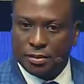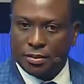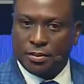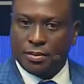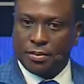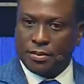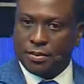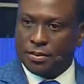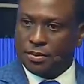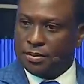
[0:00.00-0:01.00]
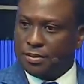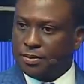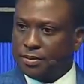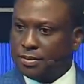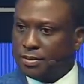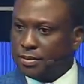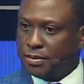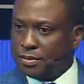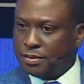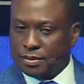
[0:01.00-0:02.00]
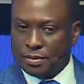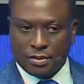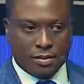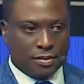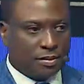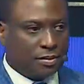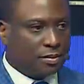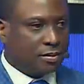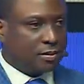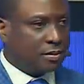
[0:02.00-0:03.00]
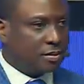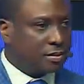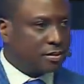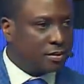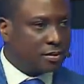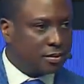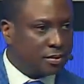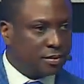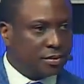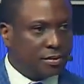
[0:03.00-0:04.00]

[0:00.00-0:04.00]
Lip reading: No one is speaking in this clip.